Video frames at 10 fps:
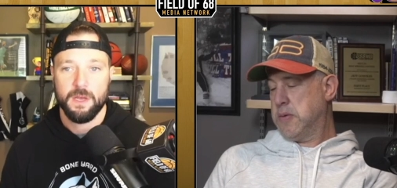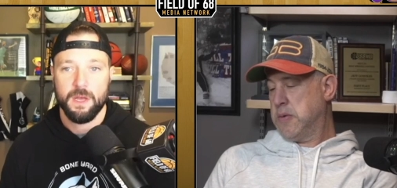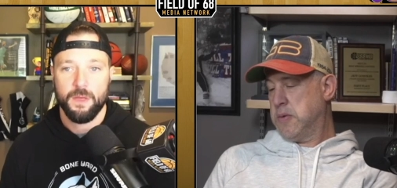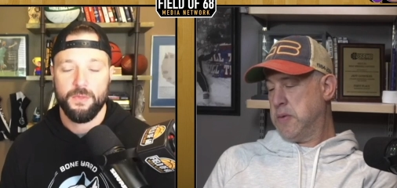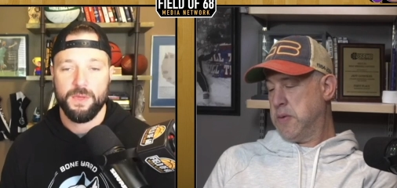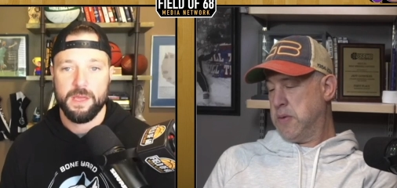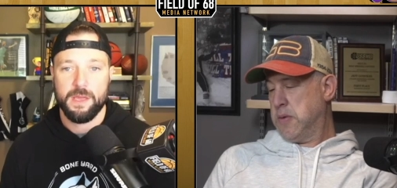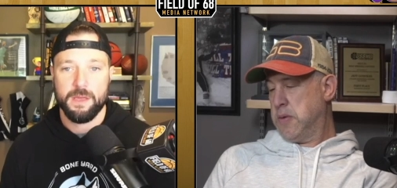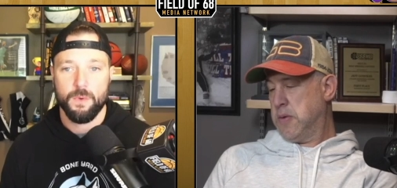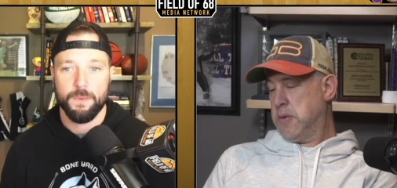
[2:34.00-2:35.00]

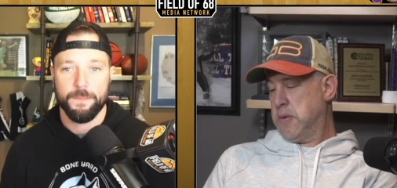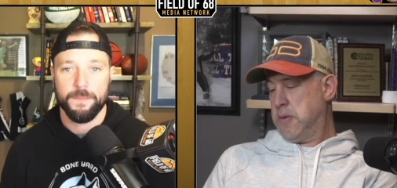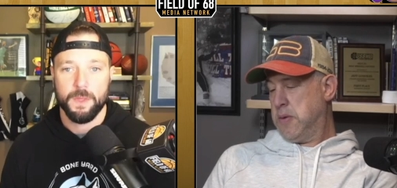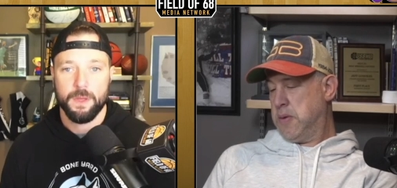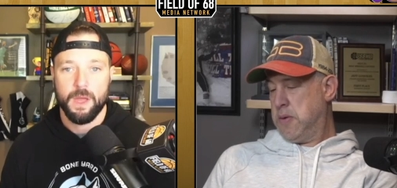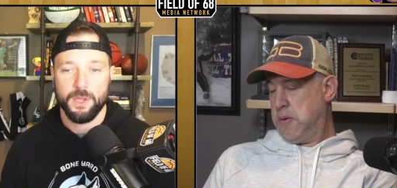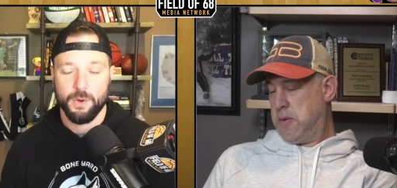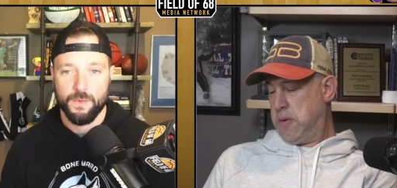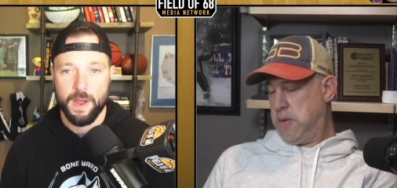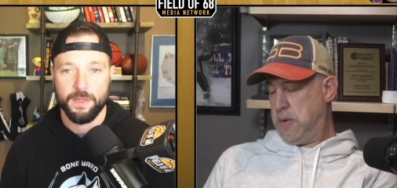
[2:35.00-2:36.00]
Speaker 1: the
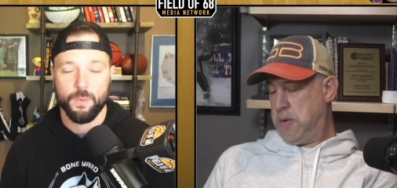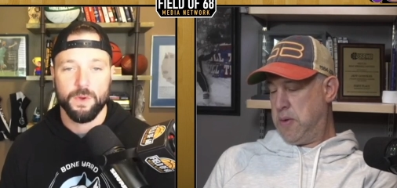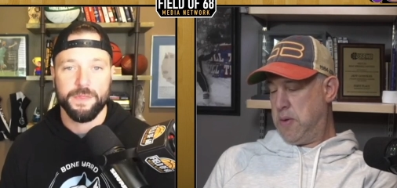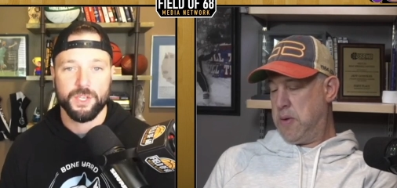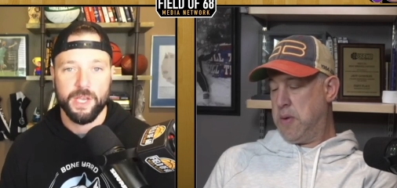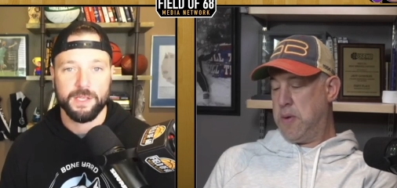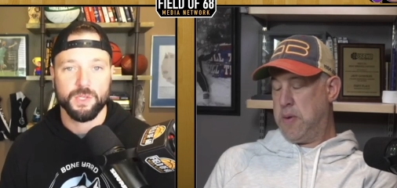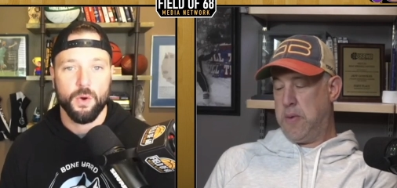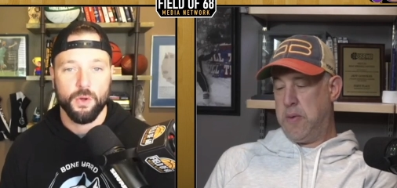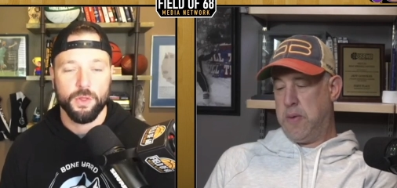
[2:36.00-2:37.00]
you're right. The one that checks
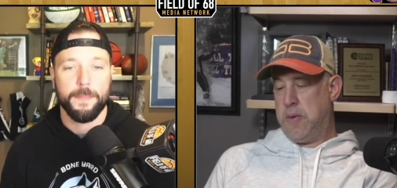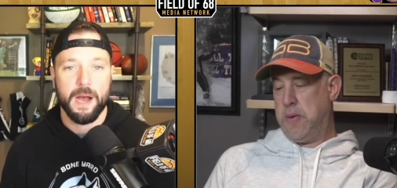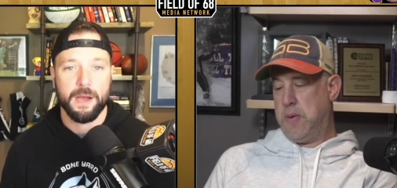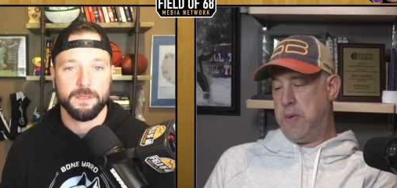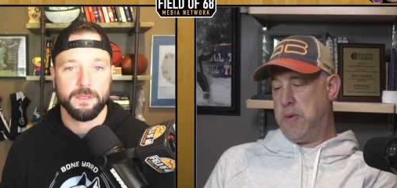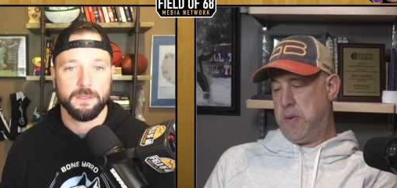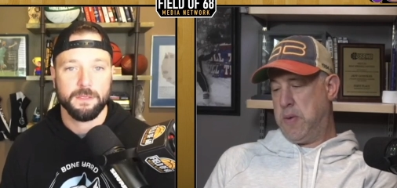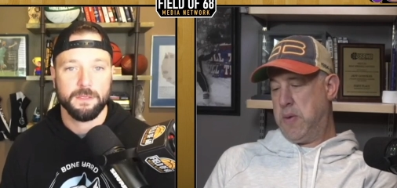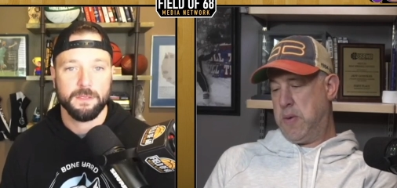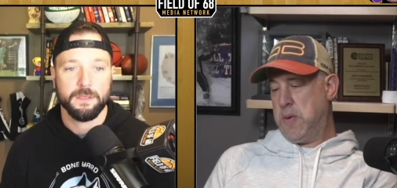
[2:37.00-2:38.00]
all the boxes
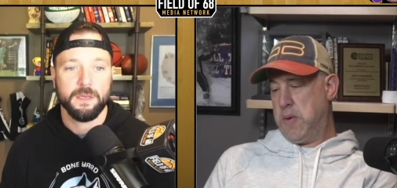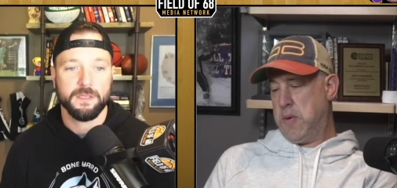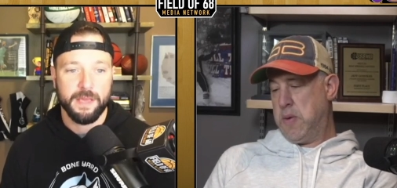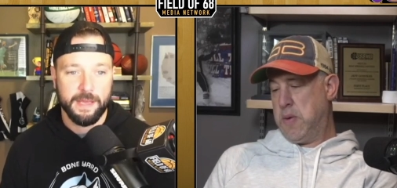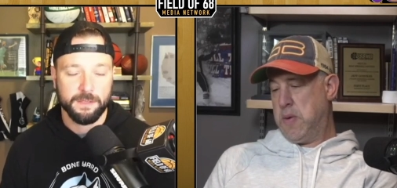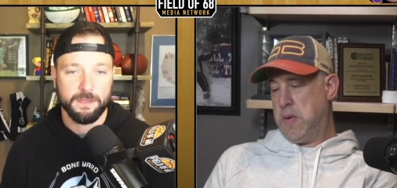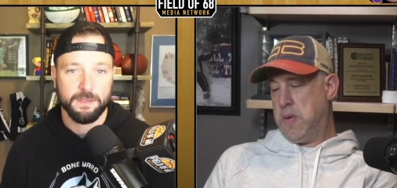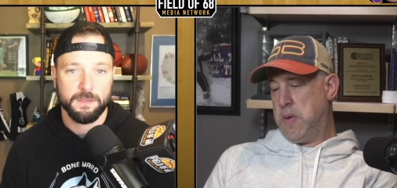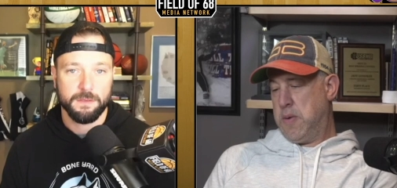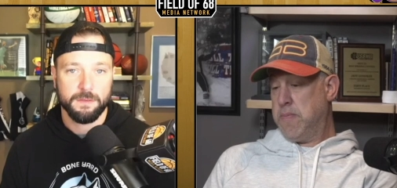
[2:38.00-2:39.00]
is
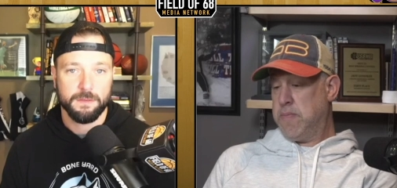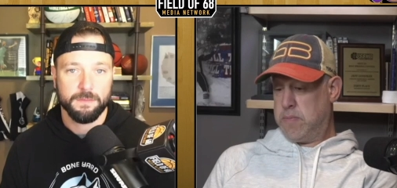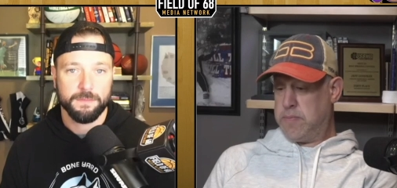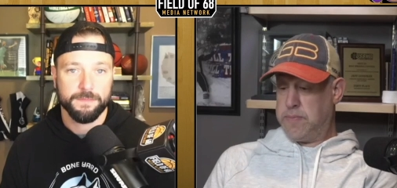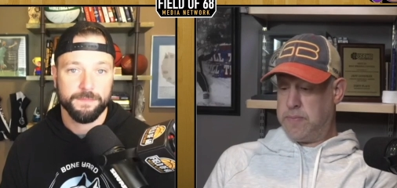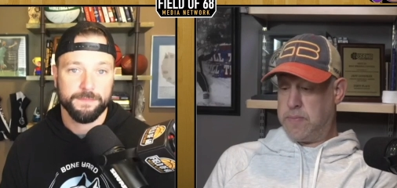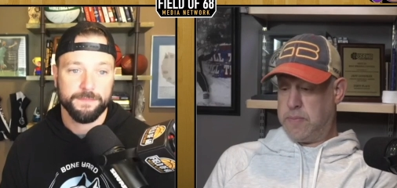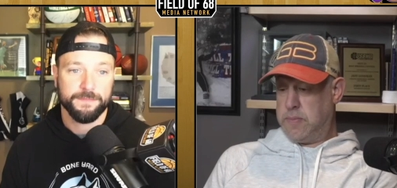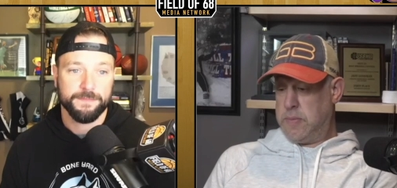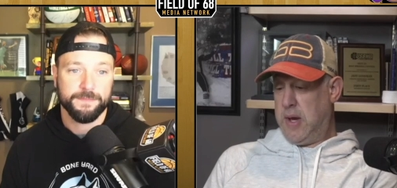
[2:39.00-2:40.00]
Kansas.
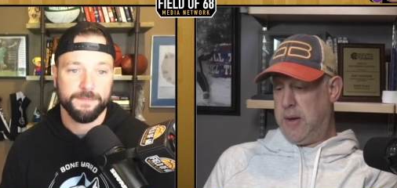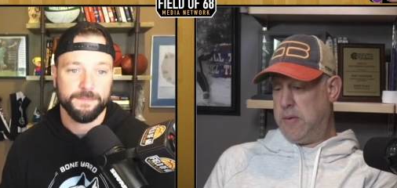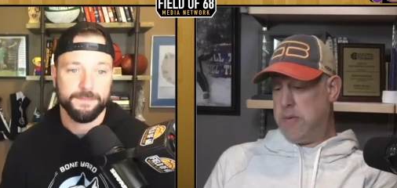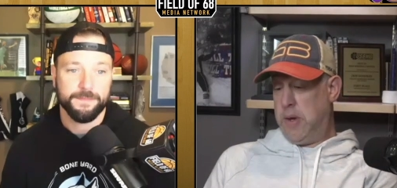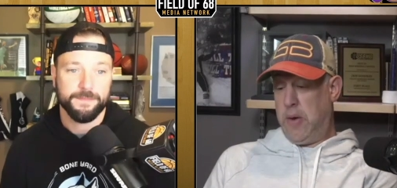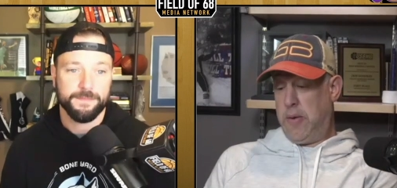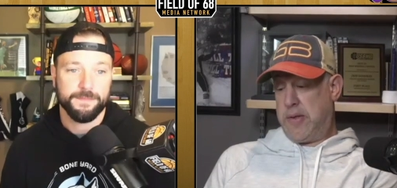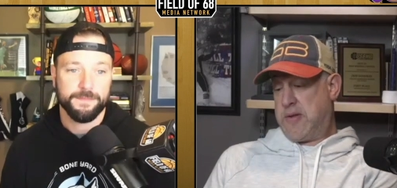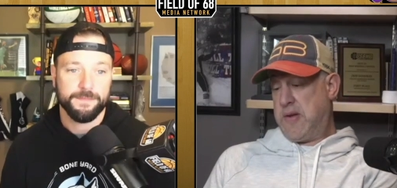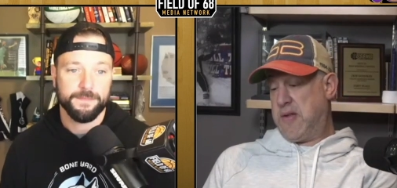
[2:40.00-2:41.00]
Speaker 2: Yeah. No,
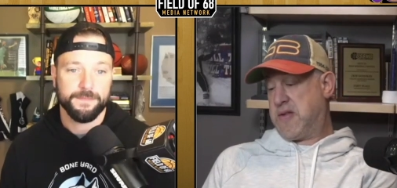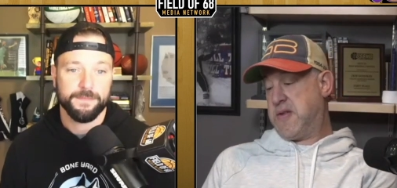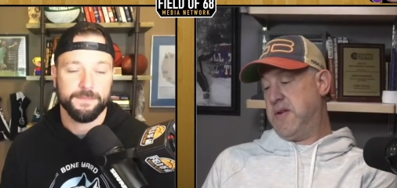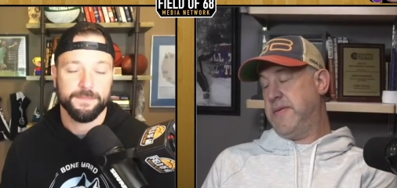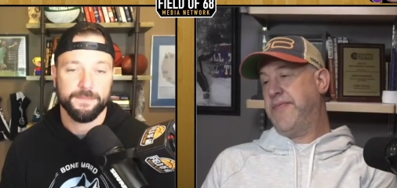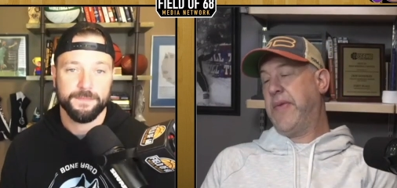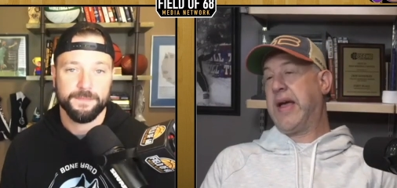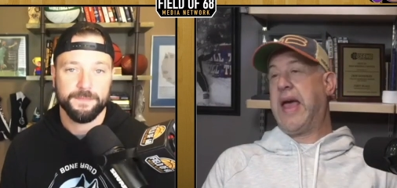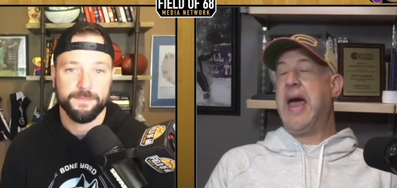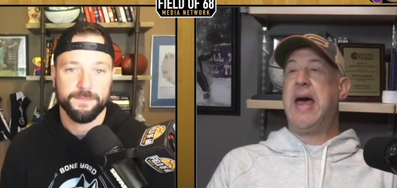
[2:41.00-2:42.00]
it's it's
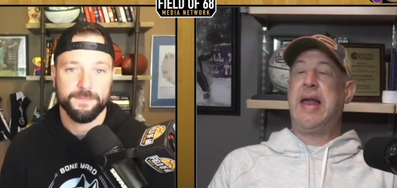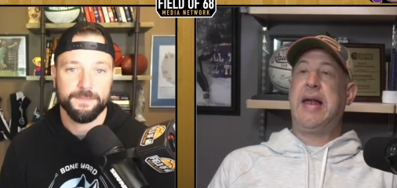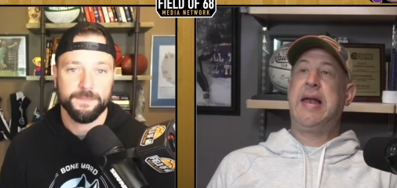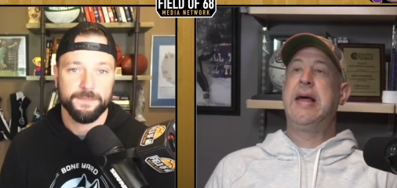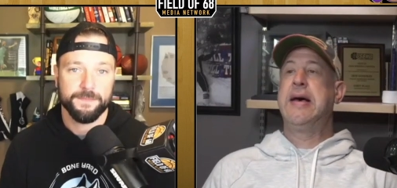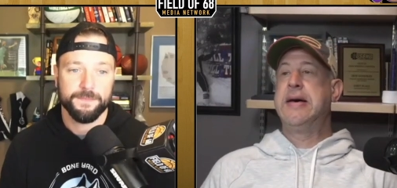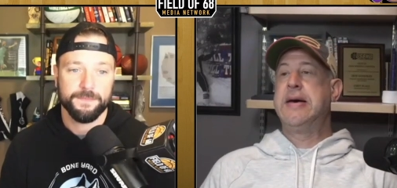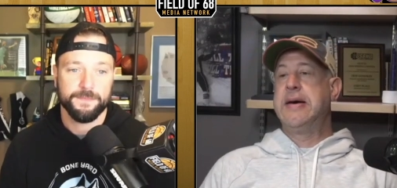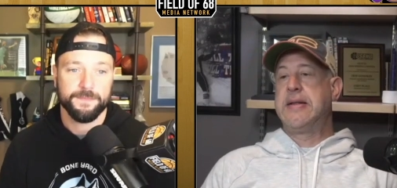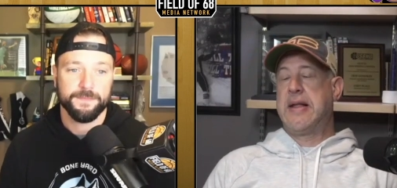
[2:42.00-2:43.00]
again and
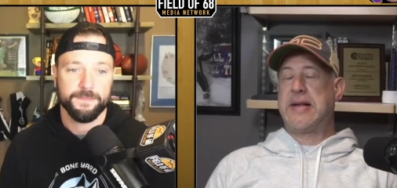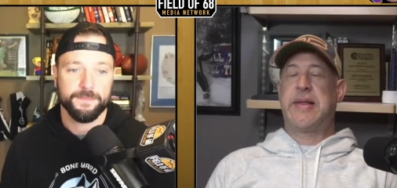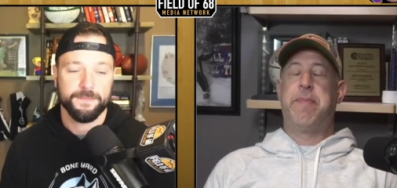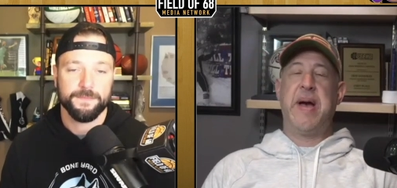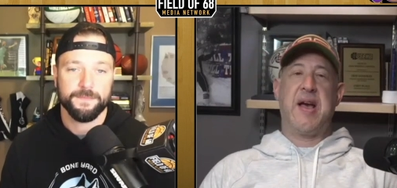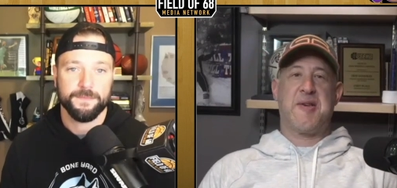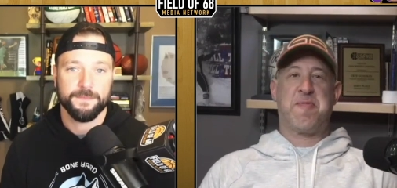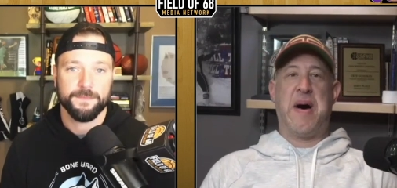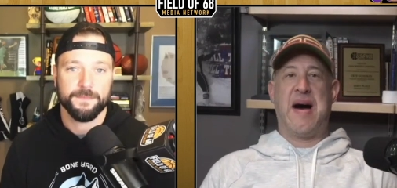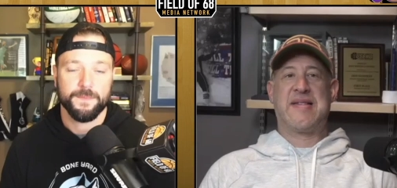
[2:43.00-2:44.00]
like the
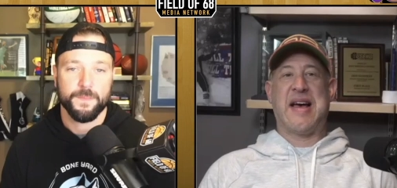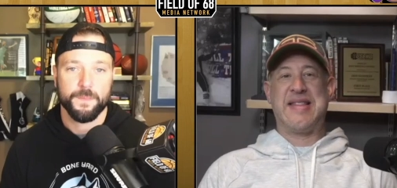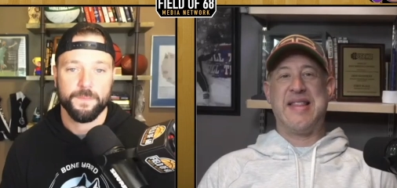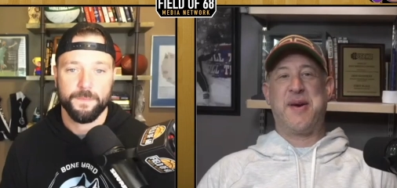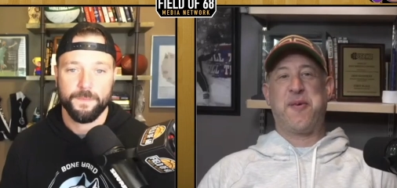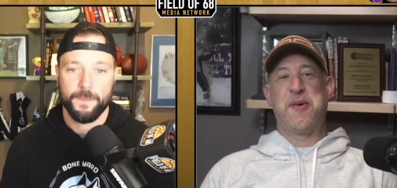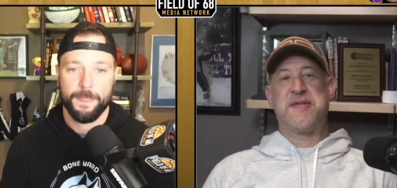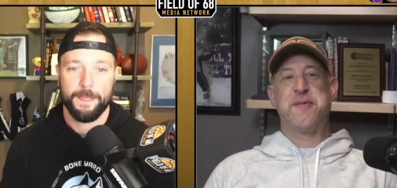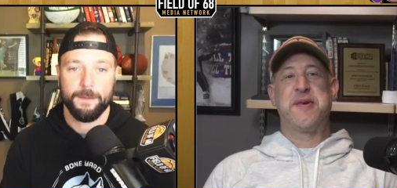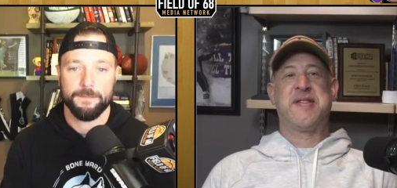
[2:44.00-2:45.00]
biggest box I think
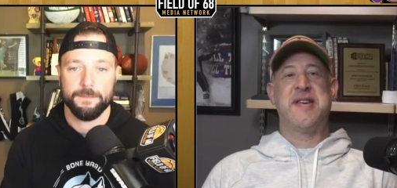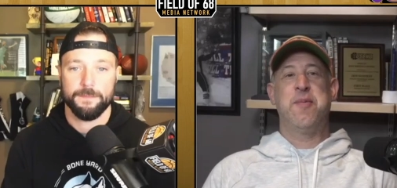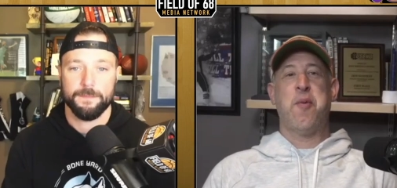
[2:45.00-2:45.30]
was was him